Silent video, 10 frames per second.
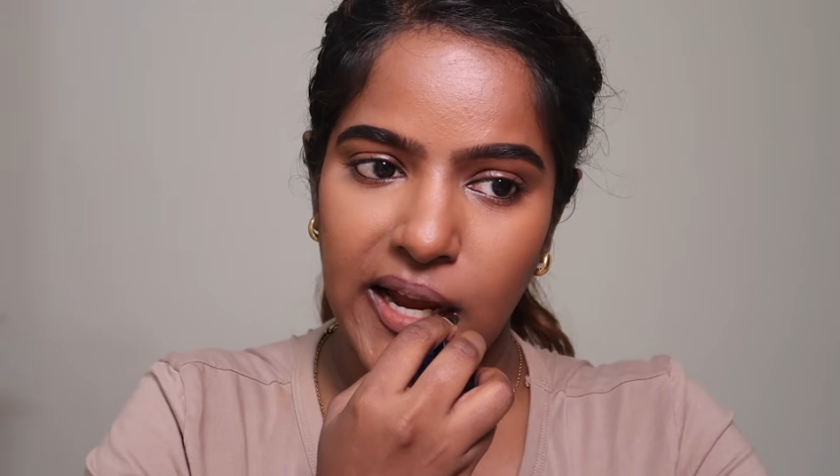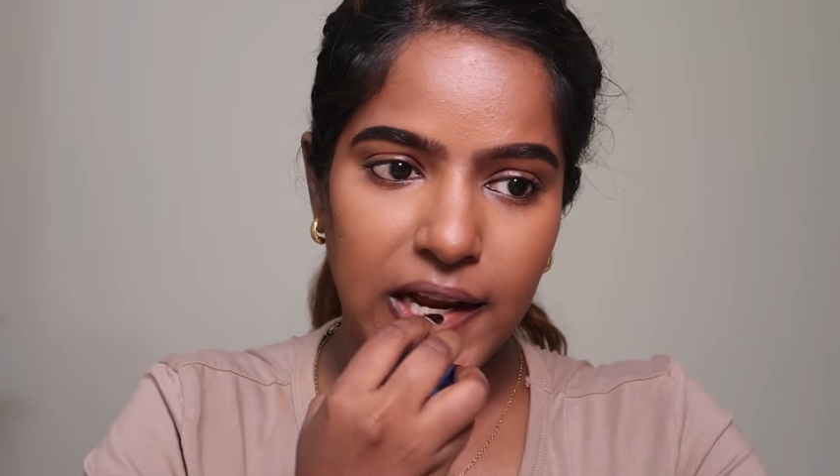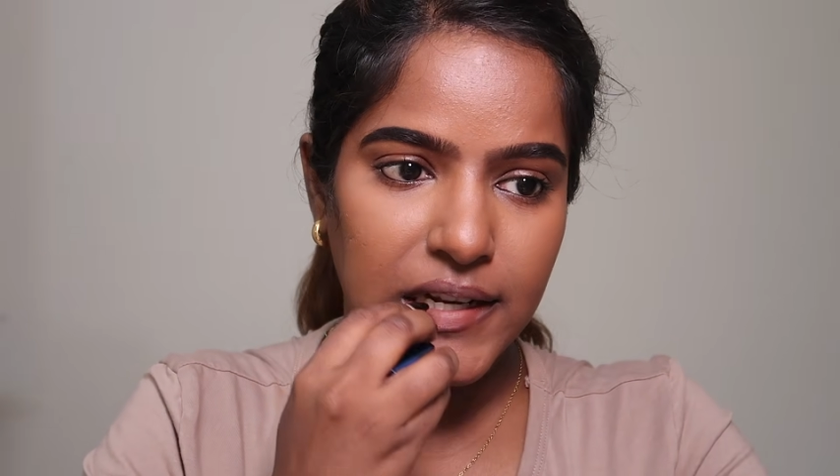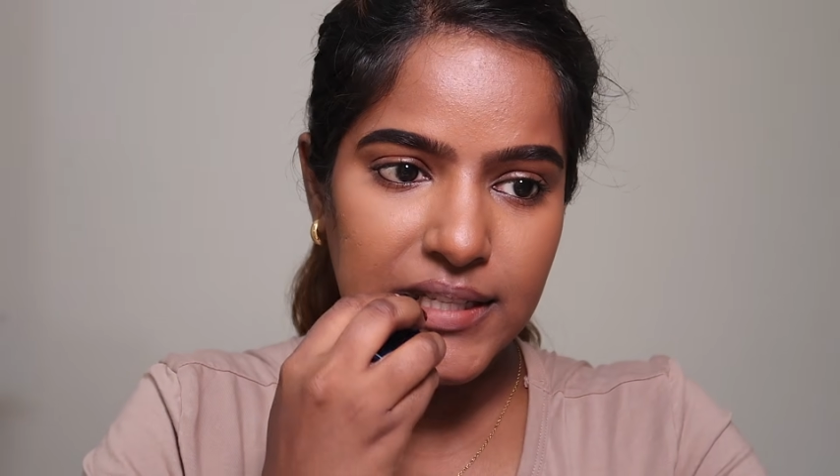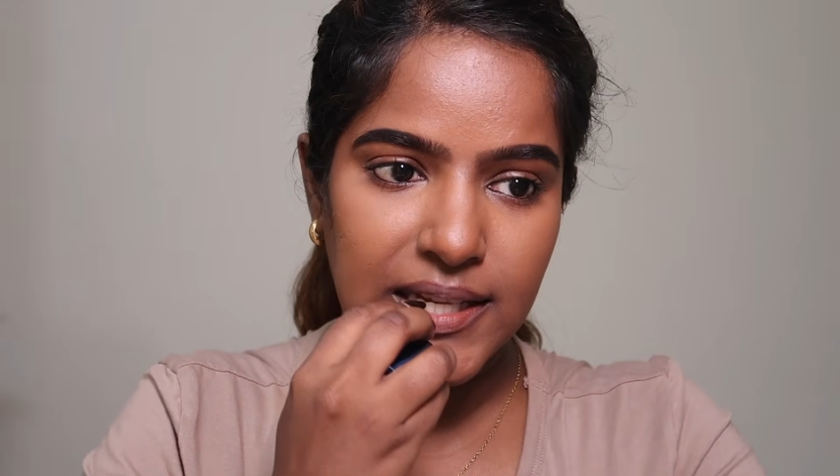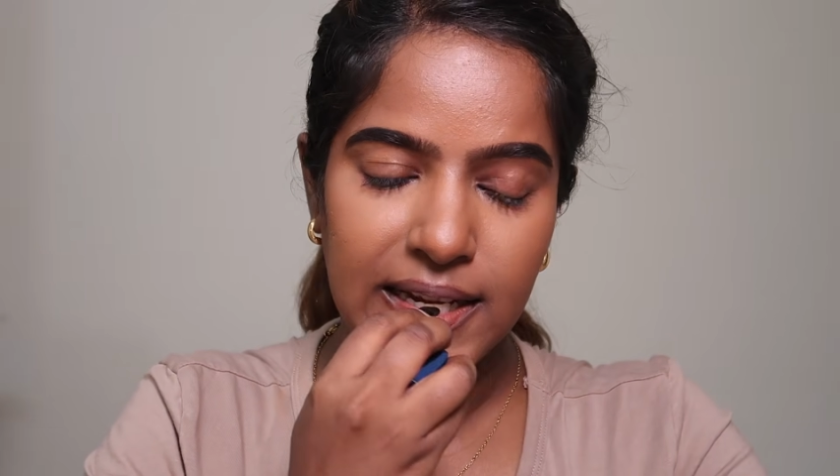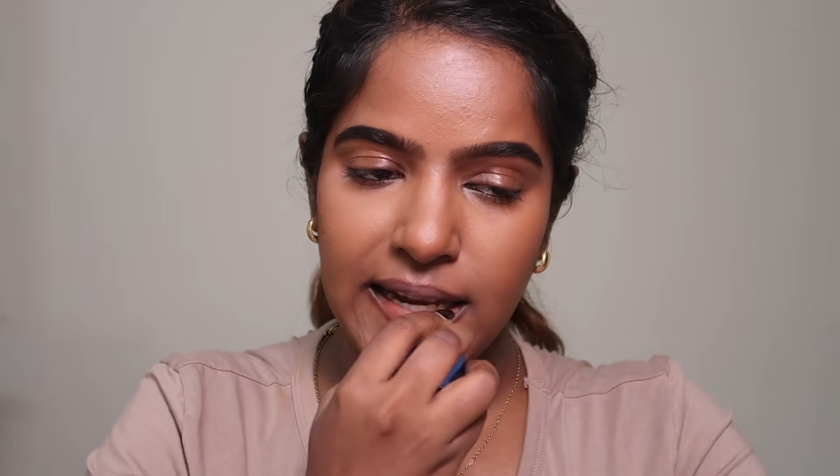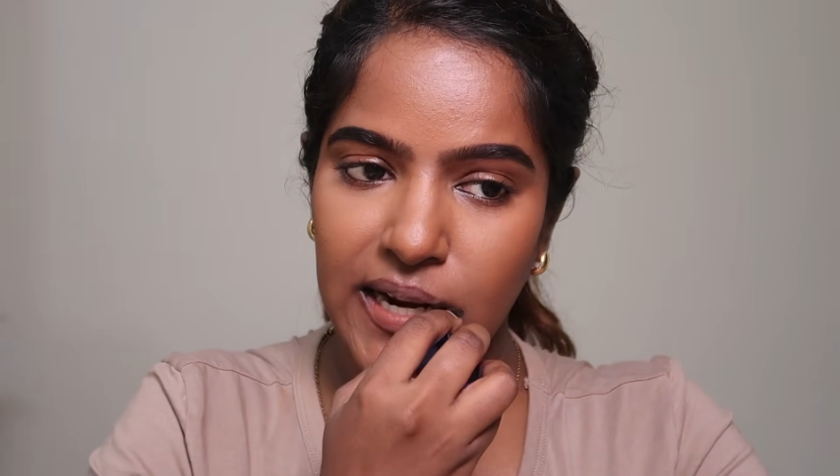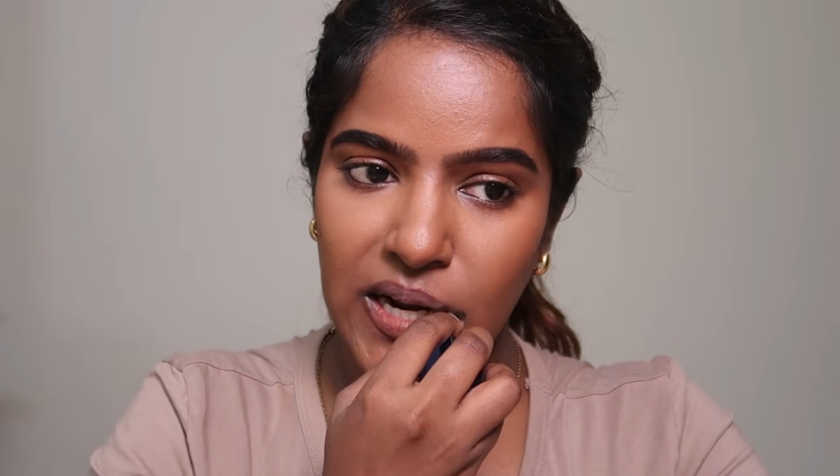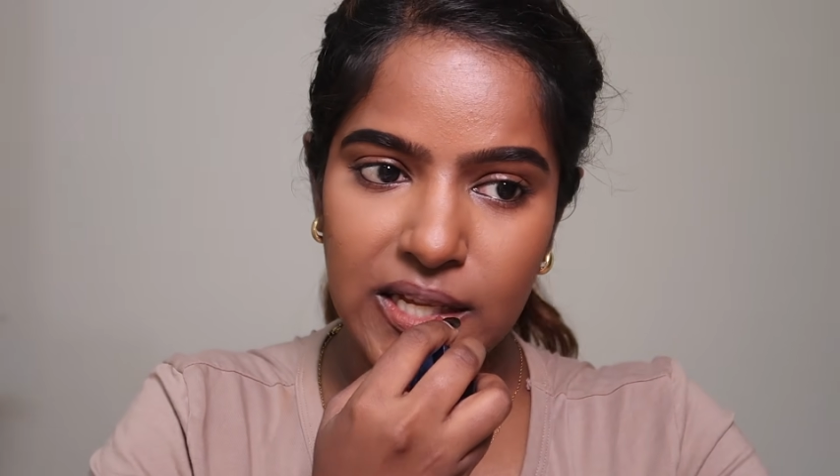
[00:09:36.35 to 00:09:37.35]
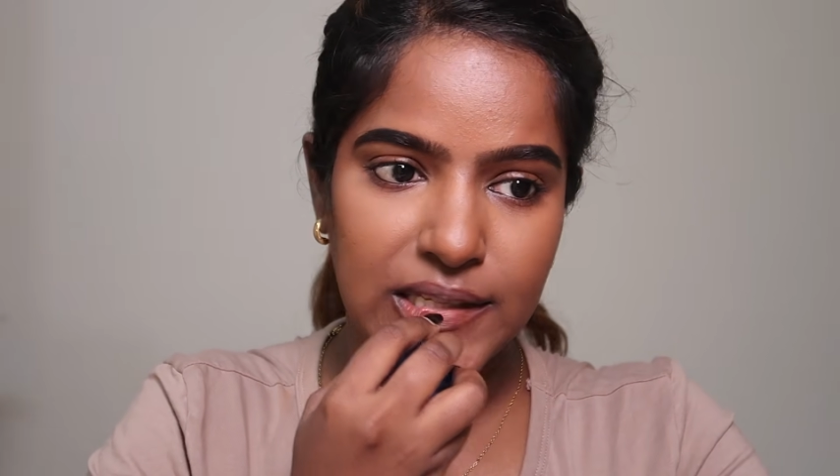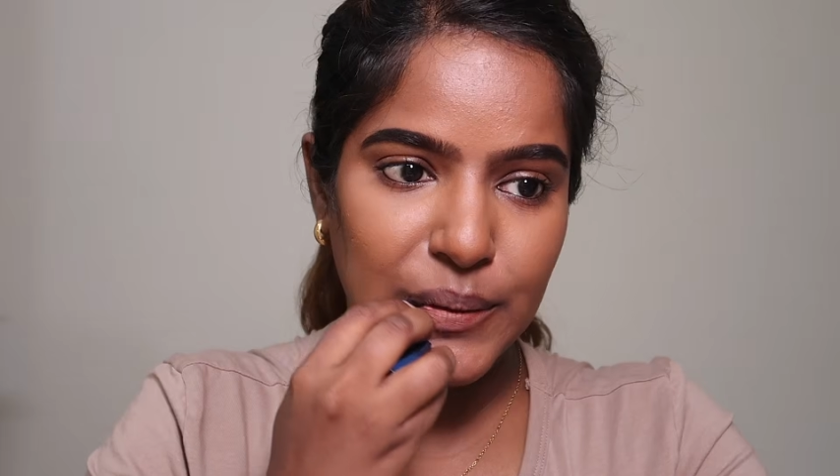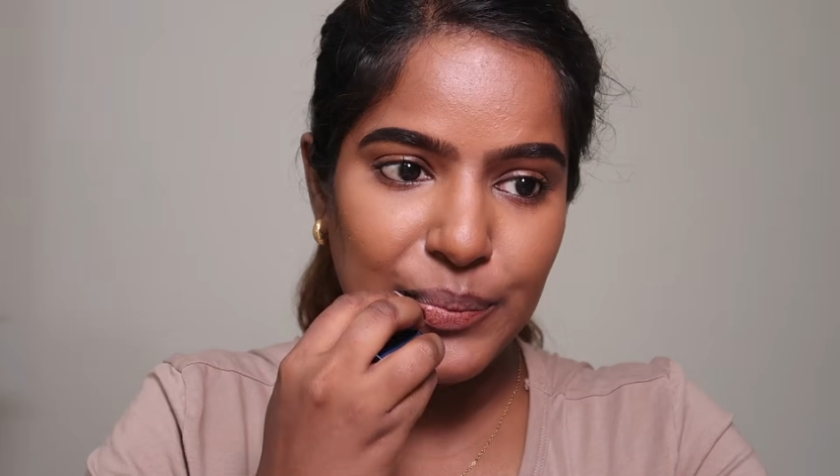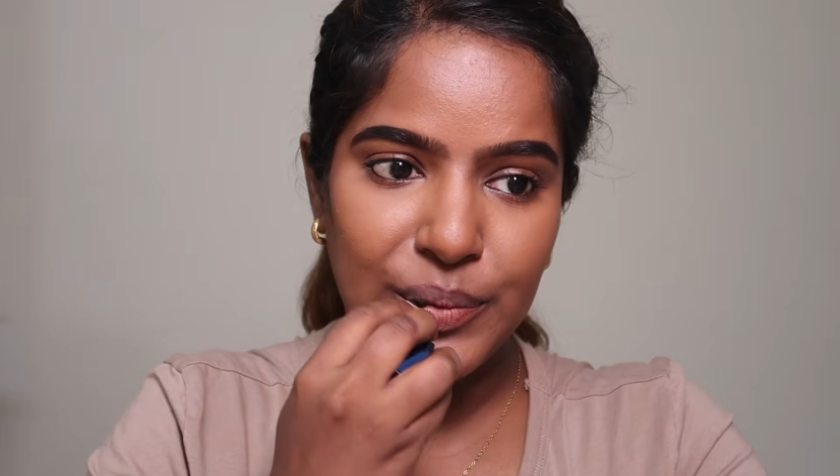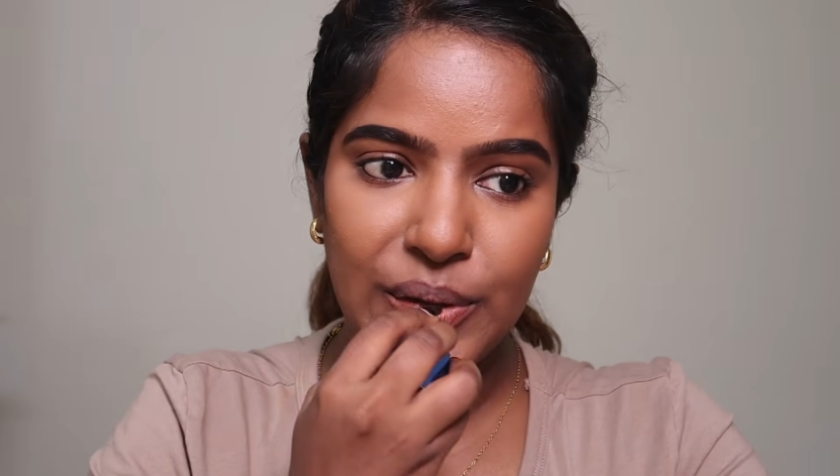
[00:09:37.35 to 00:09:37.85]
and it's a
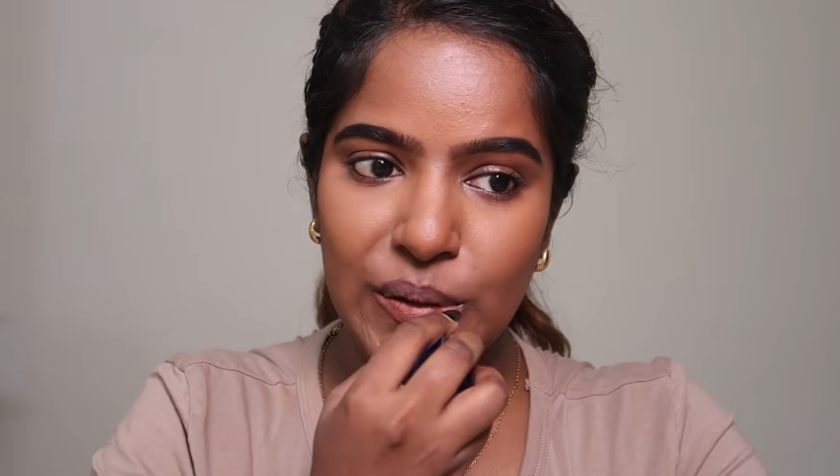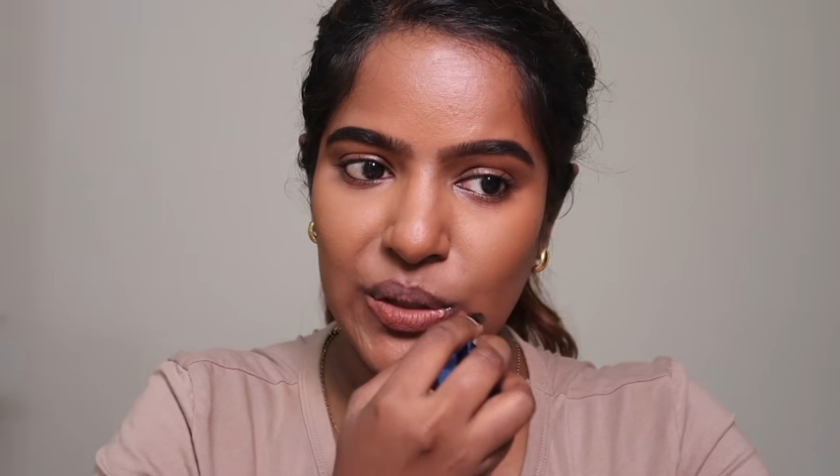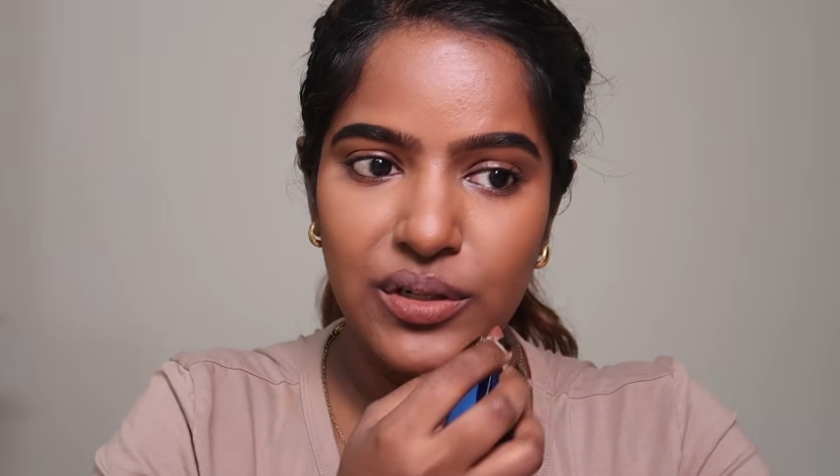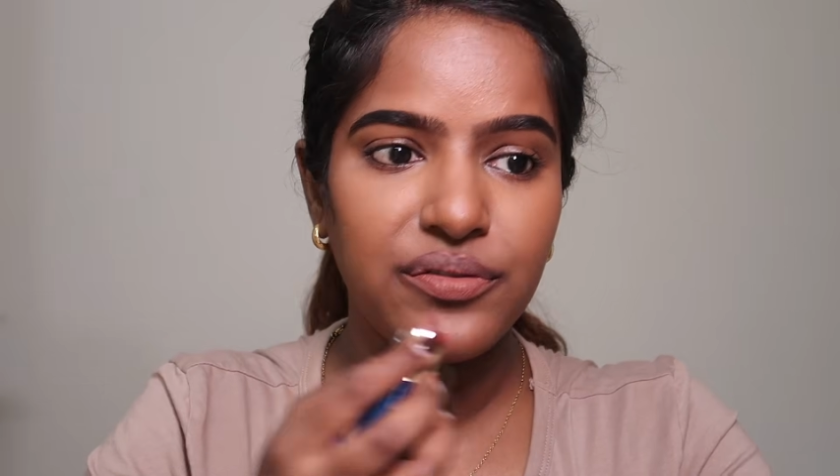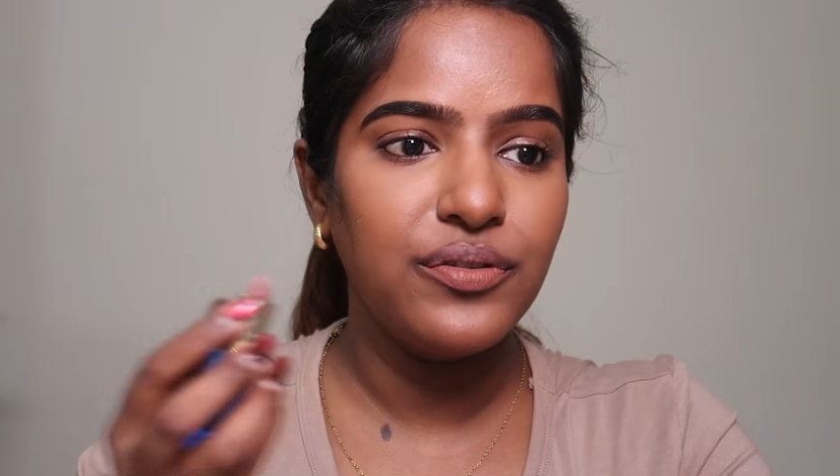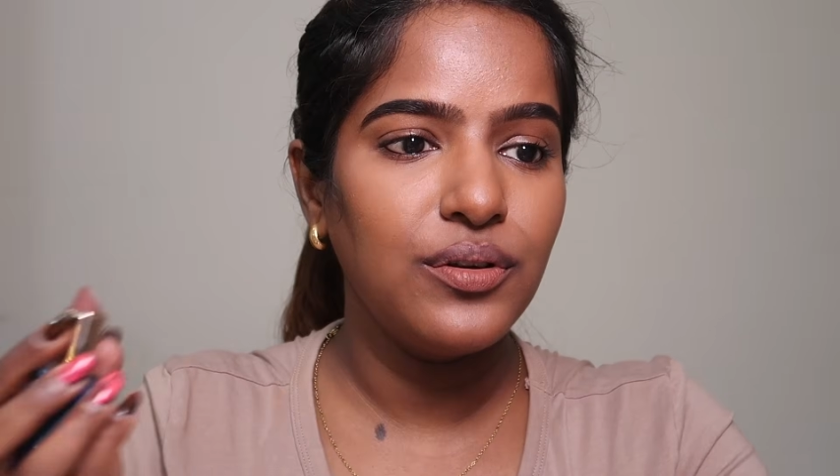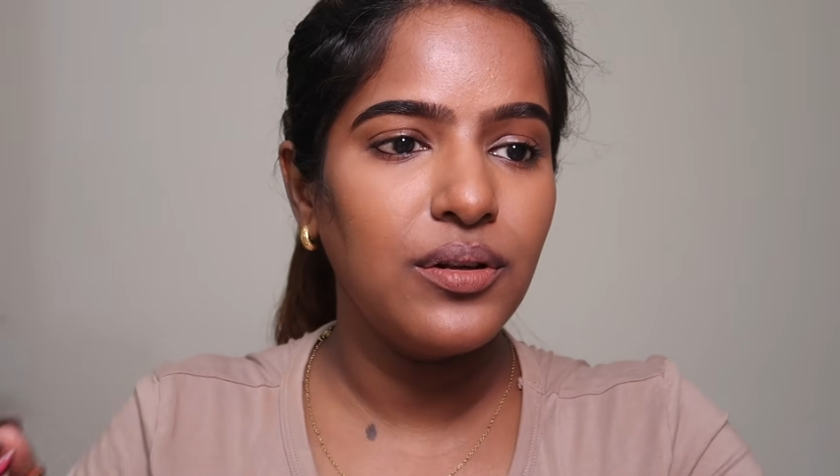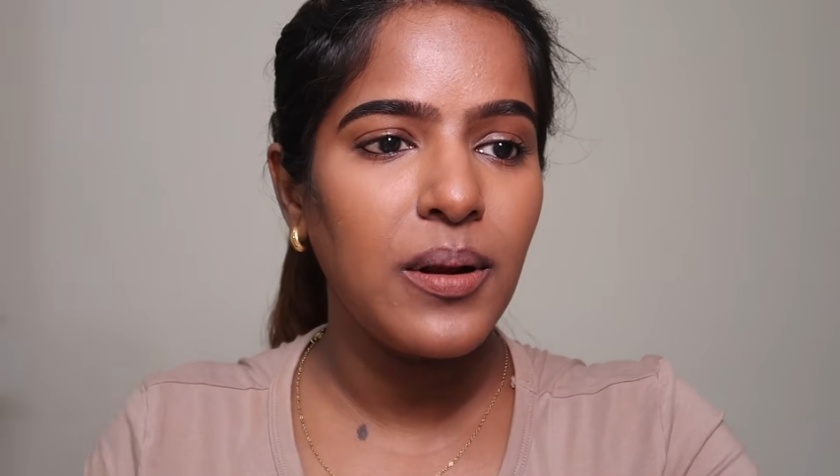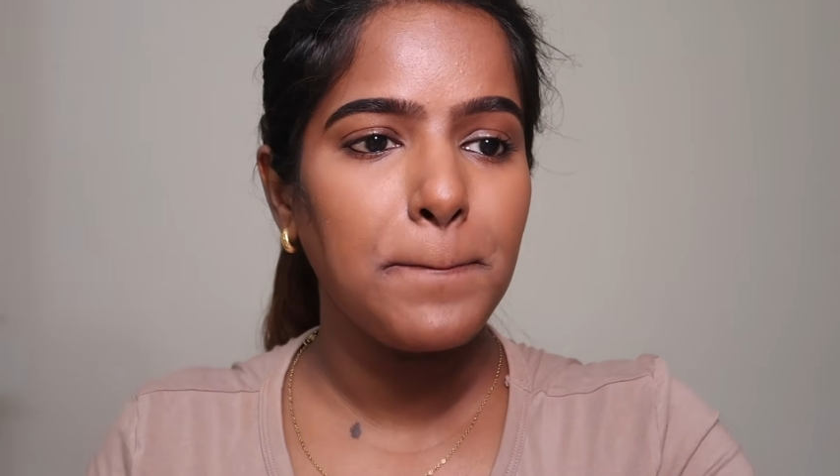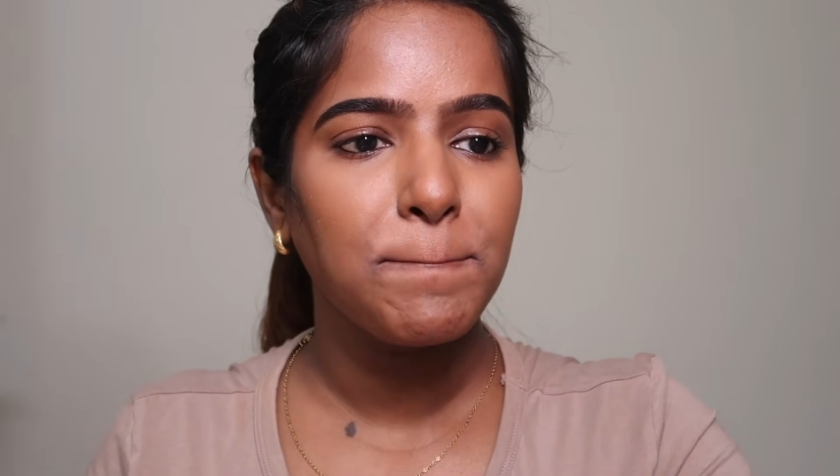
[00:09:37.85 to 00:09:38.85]
beautiful,